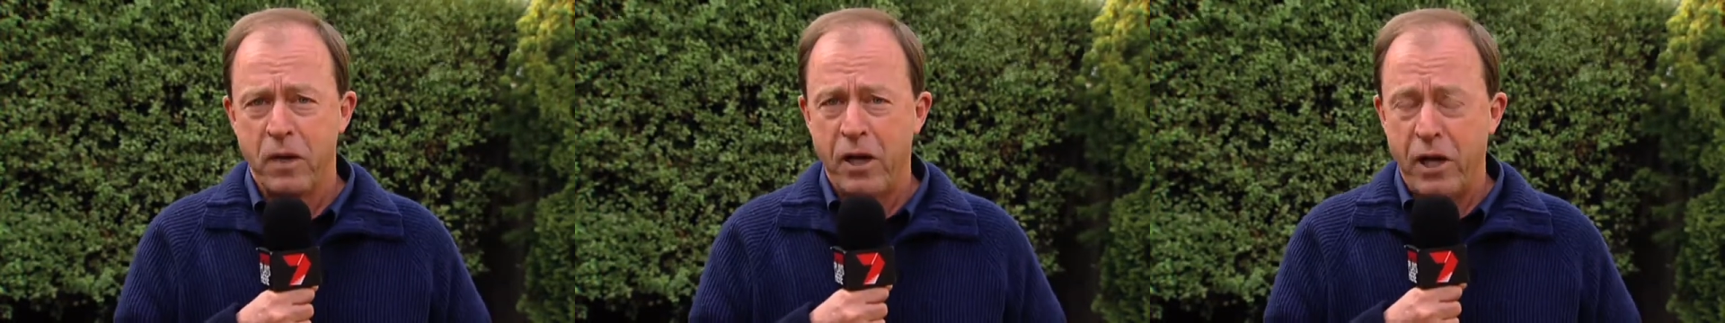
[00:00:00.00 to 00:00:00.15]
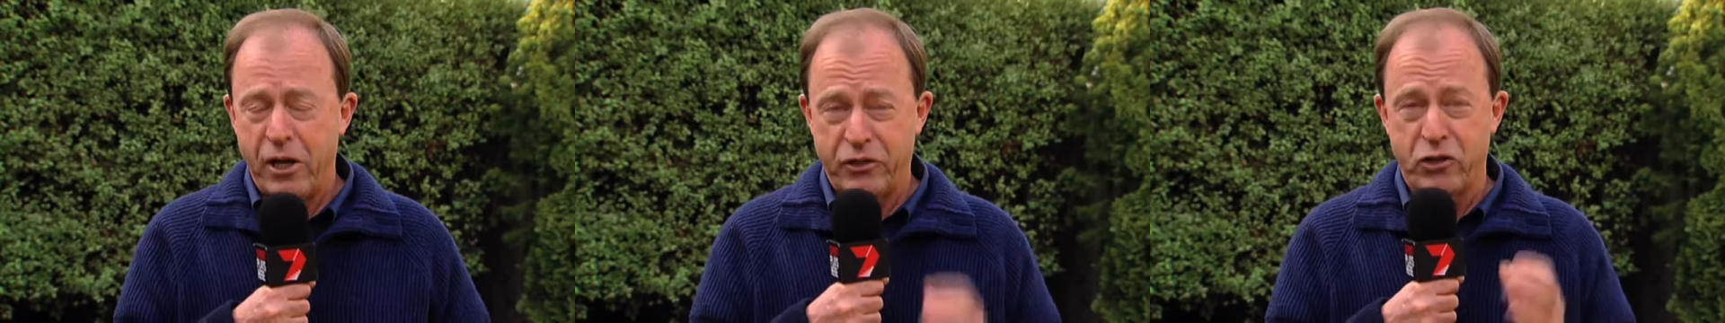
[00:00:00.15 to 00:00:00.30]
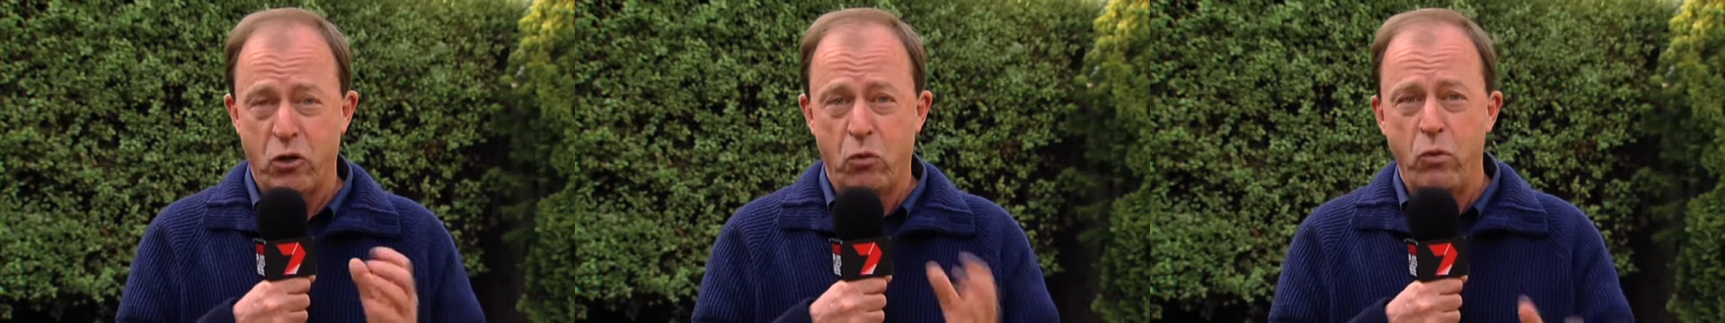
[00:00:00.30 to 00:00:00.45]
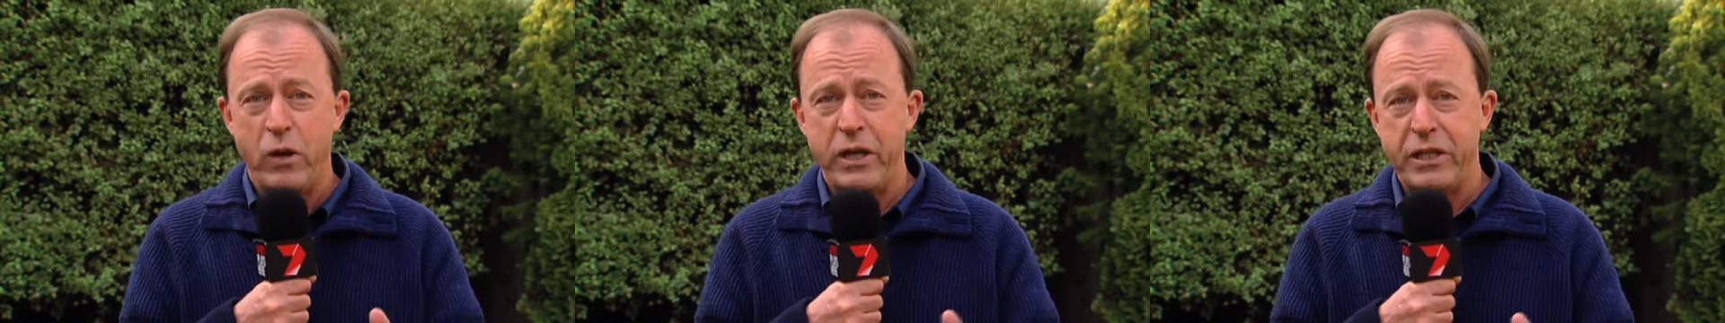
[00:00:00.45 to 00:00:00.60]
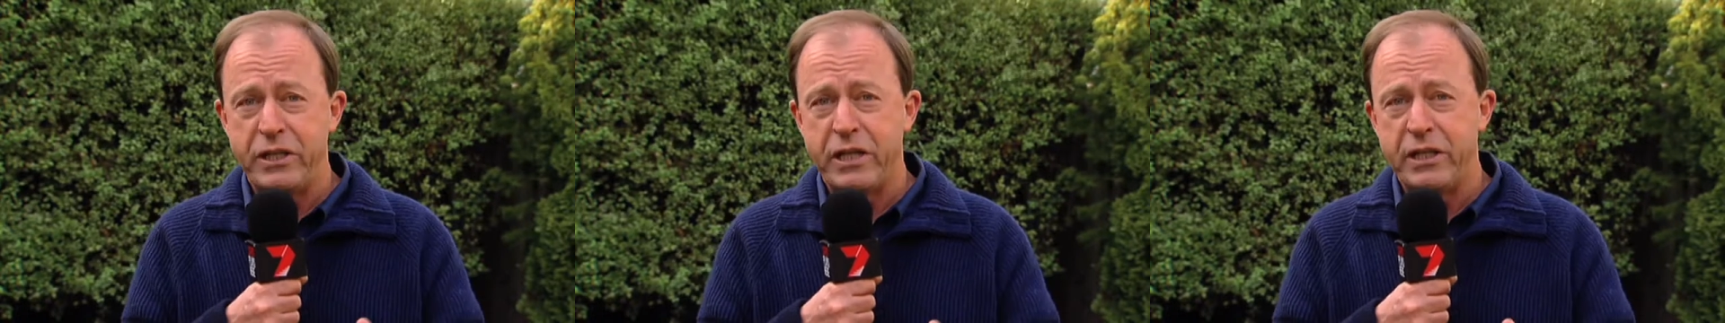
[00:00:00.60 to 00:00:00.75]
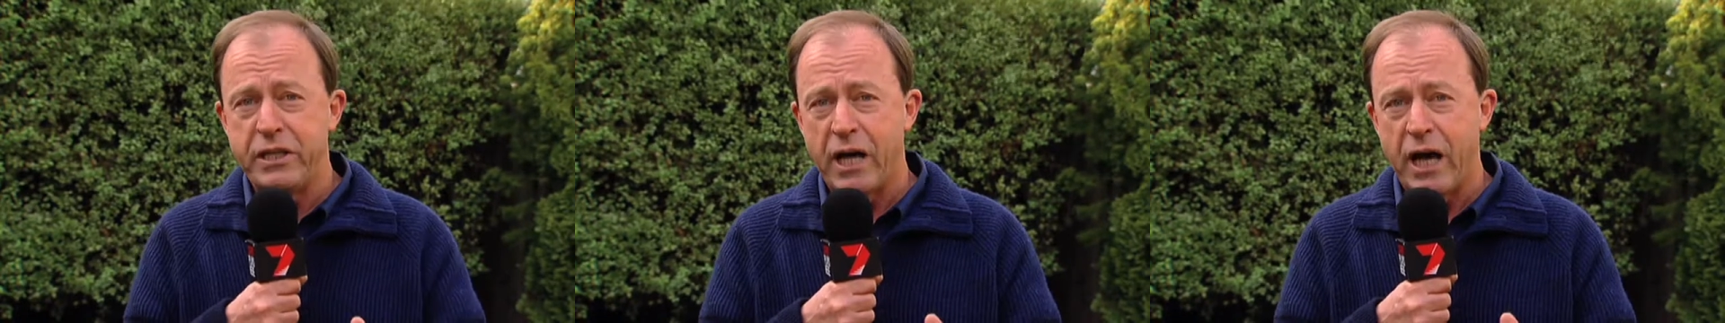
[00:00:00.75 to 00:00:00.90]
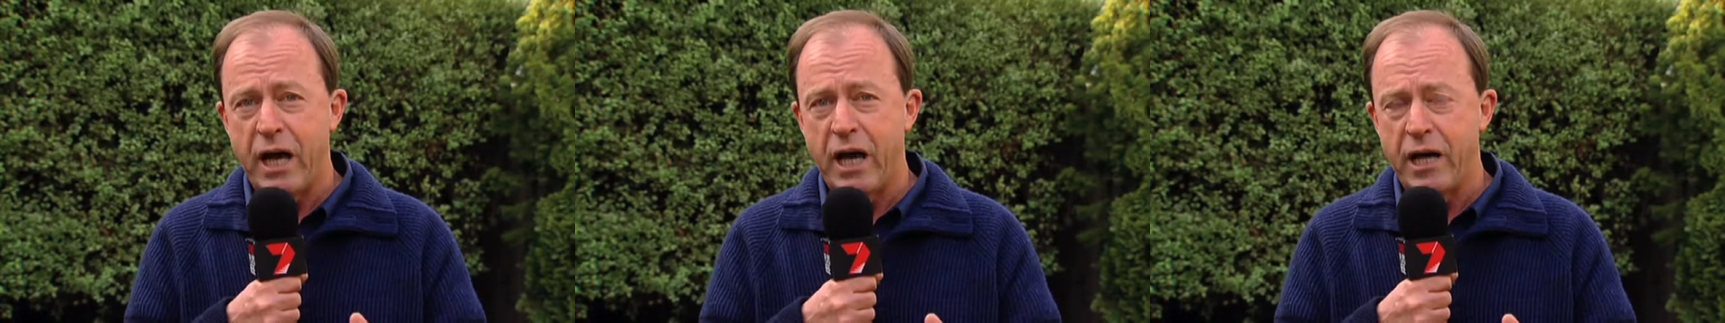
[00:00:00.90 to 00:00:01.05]
It's a windy
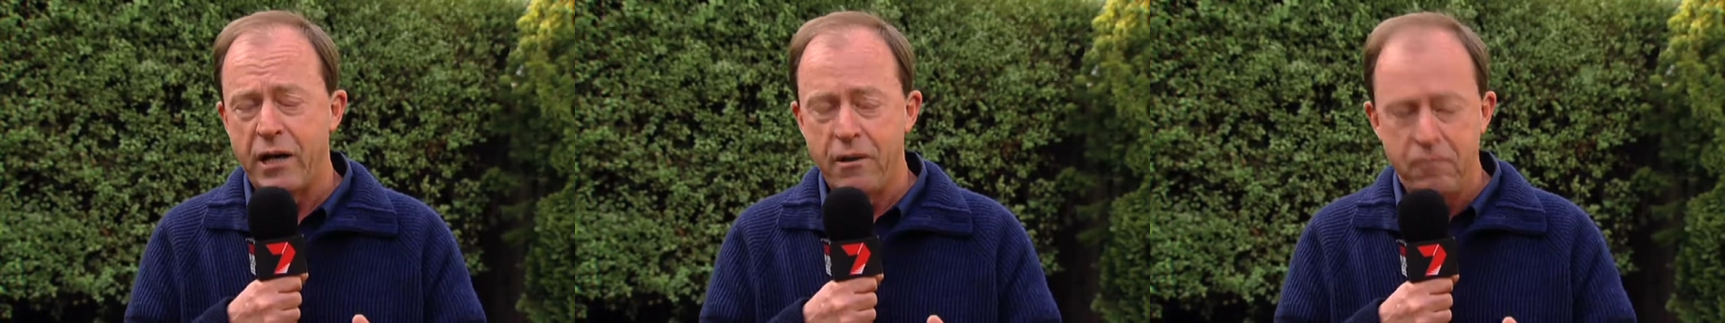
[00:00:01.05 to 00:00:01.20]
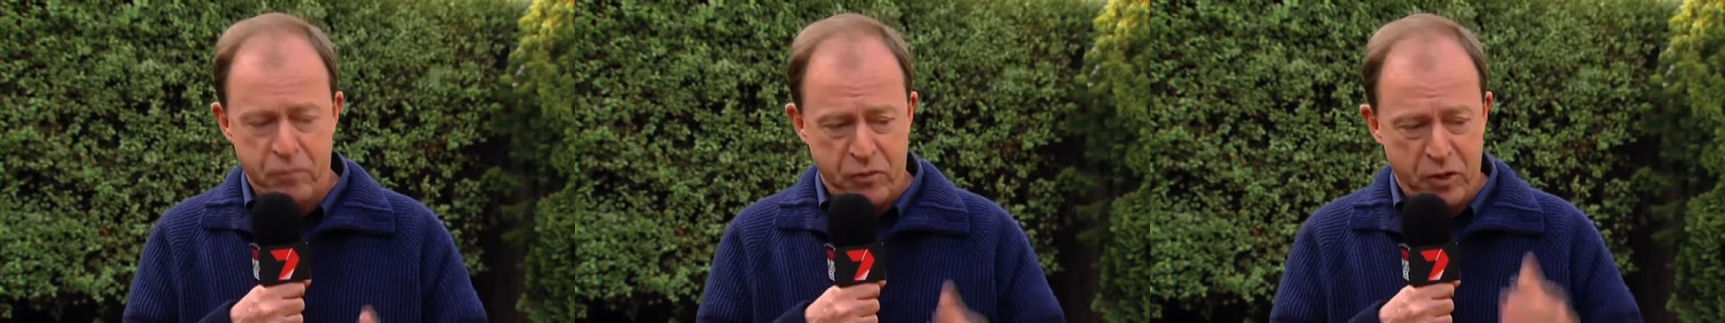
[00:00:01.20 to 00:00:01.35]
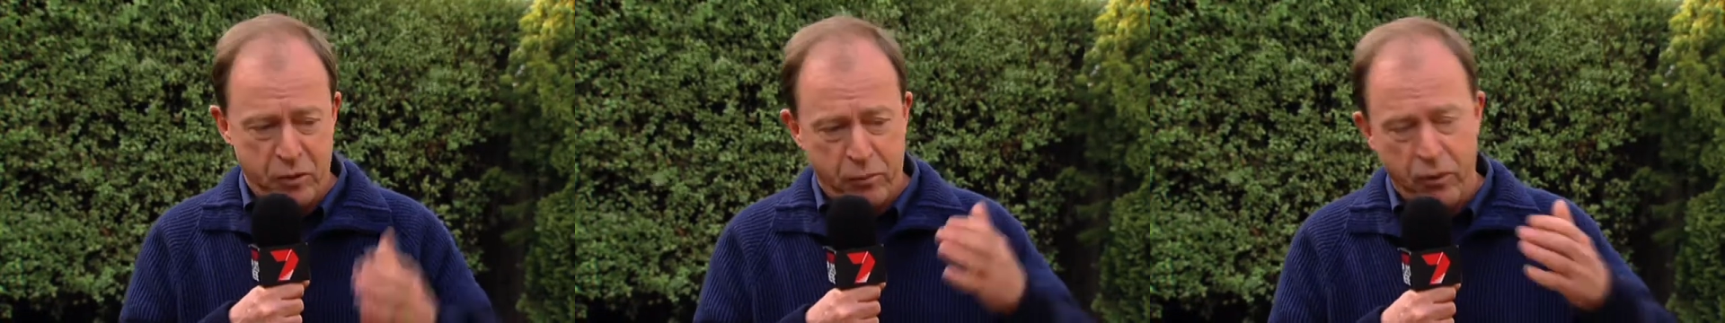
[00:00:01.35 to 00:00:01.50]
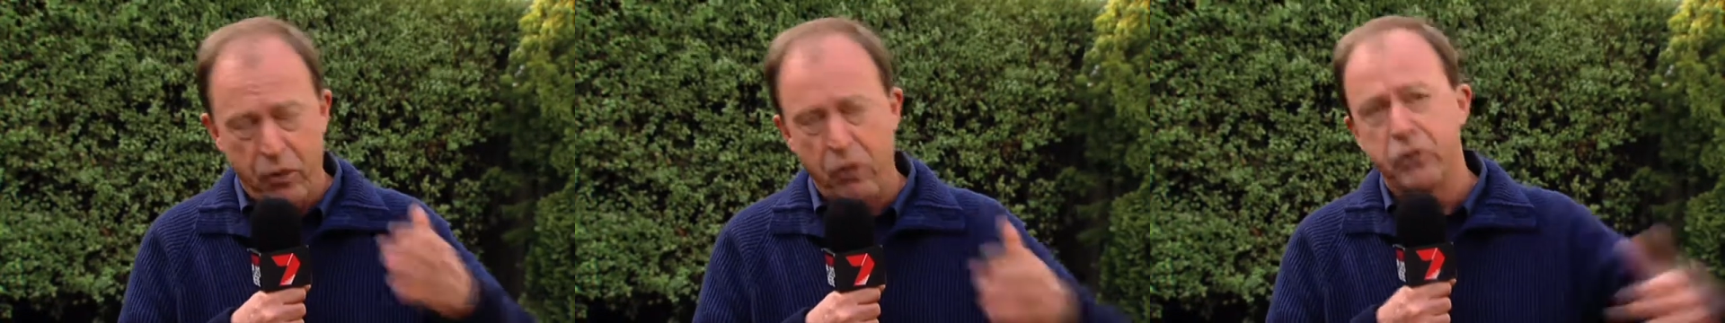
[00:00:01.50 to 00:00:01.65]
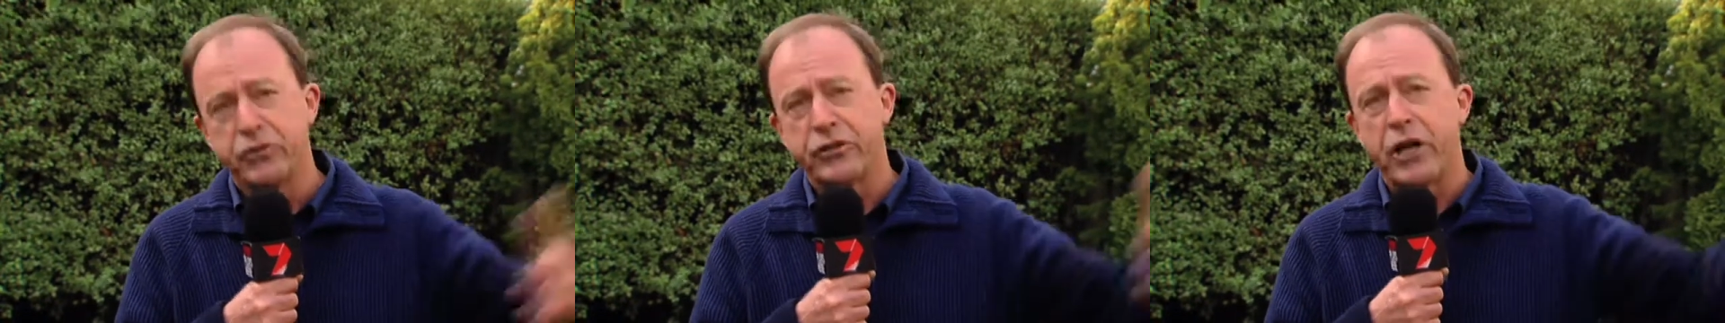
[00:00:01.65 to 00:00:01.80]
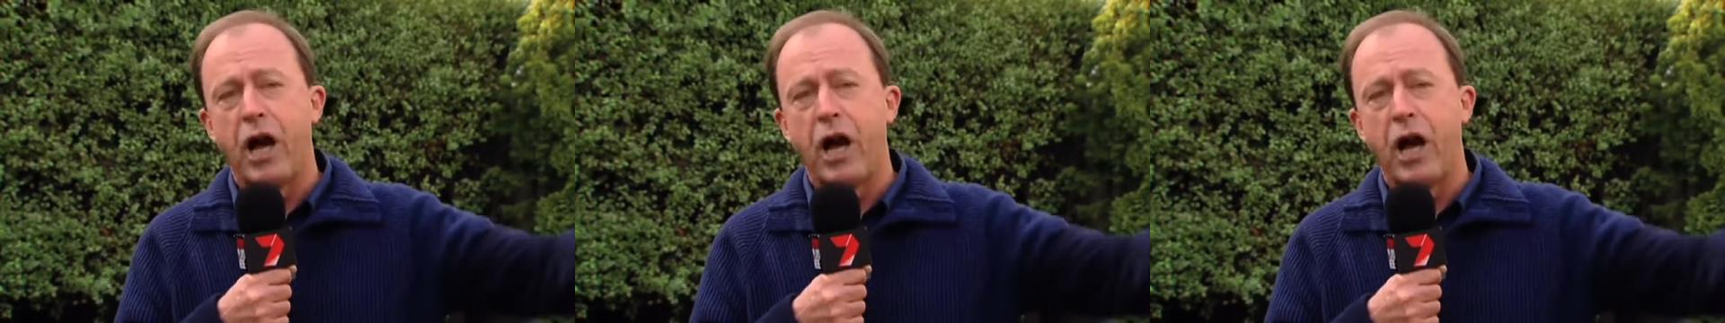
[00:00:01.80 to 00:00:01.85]
day, the ball's